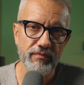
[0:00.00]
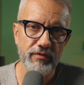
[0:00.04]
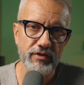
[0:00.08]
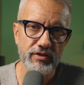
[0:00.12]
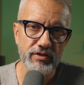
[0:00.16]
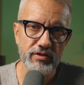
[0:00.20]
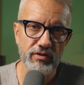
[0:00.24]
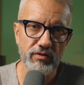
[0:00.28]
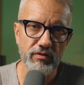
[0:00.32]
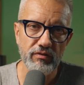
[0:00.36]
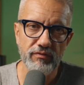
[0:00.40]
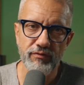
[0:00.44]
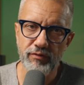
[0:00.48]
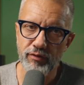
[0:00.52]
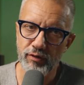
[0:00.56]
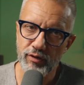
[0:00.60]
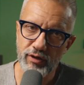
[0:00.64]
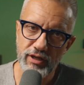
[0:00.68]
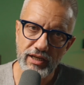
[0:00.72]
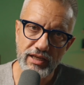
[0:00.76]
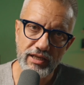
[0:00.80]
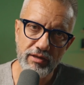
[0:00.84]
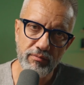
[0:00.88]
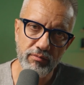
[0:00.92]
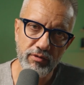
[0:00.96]
So
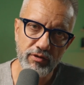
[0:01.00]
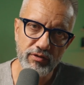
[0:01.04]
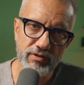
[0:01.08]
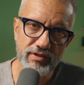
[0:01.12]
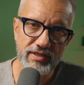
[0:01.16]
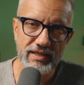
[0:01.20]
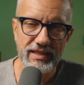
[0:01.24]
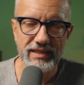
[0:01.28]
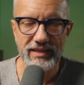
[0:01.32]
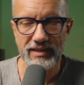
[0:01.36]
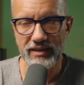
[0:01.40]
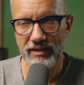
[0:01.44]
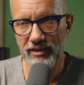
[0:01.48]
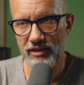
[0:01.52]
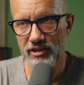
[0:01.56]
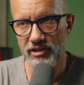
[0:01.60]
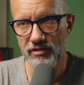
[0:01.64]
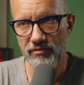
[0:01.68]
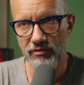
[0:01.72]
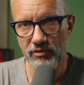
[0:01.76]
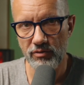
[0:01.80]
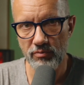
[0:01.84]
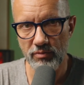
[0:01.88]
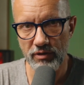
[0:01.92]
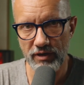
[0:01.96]
forget about that, at least
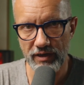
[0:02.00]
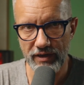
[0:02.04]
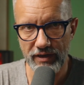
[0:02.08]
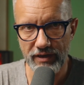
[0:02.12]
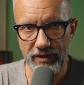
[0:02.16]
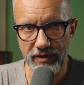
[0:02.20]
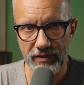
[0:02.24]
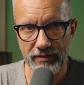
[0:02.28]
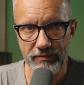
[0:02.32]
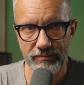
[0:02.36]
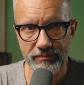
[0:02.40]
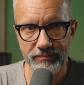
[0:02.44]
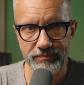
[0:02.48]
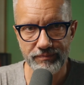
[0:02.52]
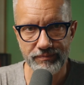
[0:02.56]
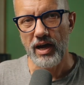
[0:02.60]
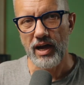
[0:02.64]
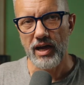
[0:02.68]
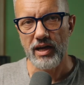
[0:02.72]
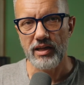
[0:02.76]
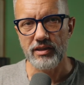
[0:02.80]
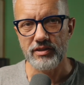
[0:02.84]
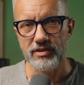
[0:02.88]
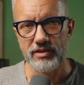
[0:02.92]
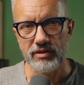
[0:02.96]
for beginning.
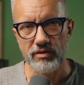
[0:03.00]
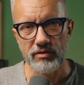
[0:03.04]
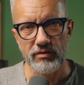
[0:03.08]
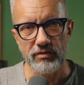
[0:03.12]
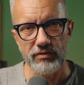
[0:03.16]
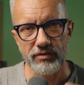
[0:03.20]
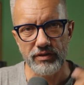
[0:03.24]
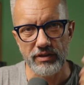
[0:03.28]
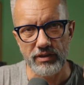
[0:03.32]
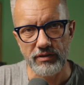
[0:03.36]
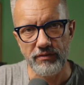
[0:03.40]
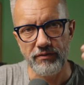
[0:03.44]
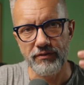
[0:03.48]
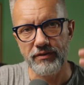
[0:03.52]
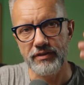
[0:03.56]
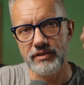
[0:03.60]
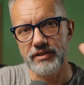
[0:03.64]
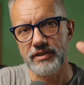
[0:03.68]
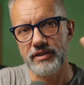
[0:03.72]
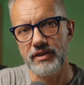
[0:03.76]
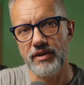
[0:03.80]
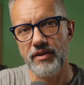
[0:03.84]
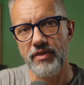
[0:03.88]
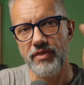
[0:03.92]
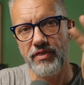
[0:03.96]
All the content
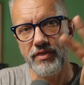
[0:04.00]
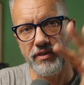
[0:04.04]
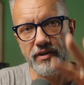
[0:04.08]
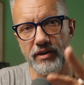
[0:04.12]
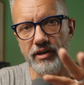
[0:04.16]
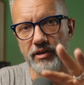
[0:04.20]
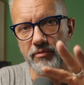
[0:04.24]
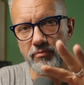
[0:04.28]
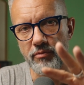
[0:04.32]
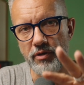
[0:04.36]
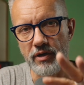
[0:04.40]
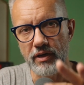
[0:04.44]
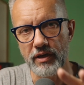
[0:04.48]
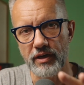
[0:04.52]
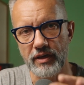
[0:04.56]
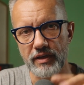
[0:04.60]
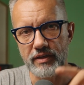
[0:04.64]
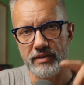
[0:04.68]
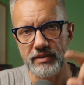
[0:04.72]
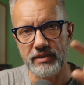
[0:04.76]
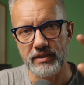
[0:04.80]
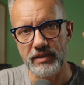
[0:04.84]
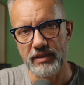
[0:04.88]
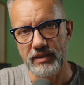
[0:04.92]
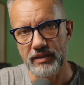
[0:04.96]
fits in three
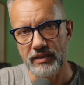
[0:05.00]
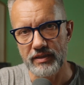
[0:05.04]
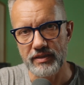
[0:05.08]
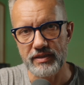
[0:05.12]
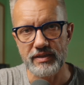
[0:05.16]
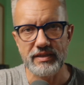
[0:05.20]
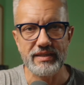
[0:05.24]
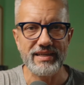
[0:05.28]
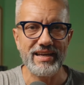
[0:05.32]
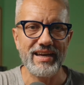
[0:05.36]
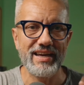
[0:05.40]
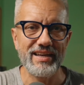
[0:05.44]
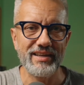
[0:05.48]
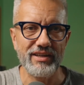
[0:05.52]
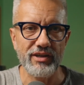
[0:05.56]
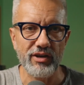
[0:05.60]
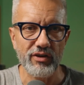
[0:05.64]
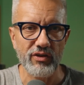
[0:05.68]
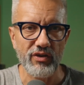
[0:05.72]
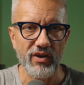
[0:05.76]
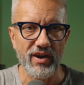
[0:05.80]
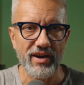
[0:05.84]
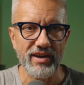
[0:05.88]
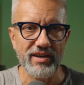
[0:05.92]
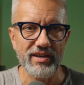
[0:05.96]
buckets. It is
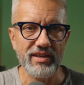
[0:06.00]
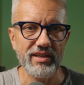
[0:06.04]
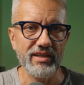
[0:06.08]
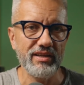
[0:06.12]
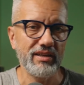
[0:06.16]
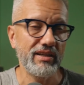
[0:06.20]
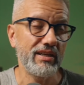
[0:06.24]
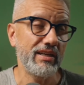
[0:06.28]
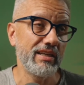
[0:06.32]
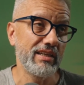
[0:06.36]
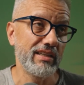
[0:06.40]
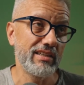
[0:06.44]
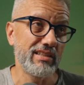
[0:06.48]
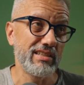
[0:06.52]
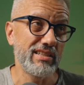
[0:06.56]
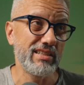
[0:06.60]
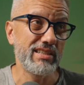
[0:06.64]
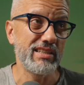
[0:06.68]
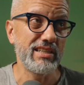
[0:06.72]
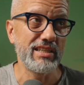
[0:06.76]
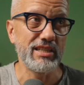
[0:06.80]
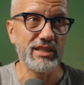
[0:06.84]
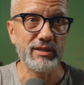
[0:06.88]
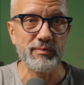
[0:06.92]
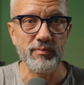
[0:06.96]
entertaining, it is
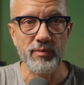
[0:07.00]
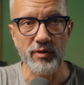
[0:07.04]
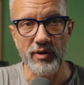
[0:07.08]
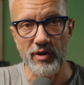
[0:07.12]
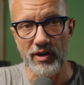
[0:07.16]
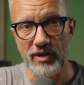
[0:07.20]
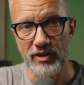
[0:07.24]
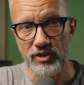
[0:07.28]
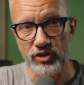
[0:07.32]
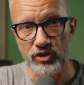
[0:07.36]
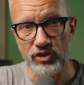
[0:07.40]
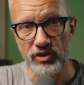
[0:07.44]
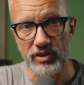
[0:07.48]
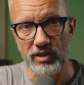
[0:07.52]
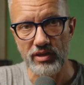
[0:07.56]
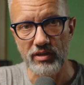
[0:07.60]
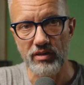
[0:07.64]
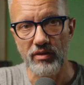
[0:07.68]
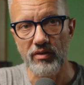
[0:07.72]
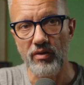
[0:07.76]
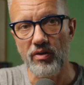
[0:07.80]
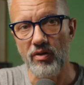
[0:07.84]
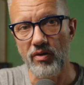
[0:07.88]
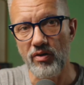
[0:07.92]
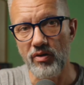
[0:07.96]

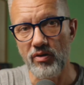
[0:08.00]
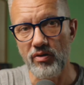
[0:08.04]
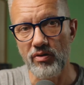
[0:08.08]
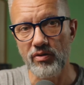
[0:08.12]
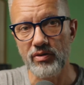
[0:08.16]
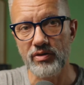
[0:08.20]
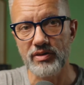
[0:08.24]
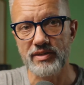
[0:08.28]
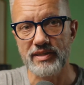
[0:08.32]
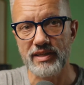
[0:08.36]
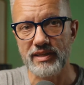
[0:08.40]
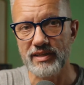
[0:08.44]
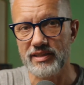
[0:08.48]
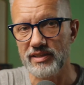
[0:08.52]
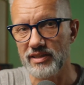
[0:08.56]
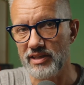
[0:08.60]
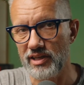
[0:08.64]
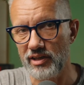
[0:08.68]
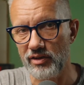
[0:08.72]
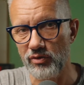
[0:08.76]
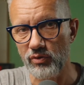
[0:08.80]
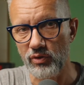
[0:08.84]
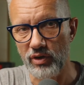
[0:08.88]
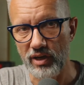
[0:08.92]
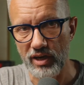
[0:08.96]
inspirational, or that is
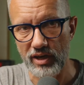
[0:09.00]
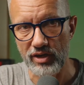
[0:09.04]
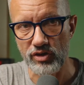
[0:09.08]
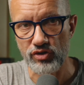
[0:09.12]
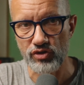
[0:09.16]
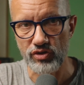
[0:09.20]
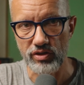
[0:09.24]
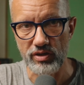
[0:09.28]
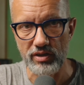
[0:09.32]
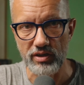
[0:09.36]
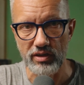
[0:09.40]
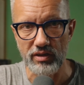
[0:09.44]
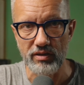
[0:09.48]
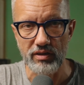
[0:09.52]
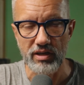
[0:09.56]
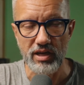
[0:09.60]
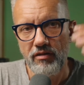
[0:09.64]
educational.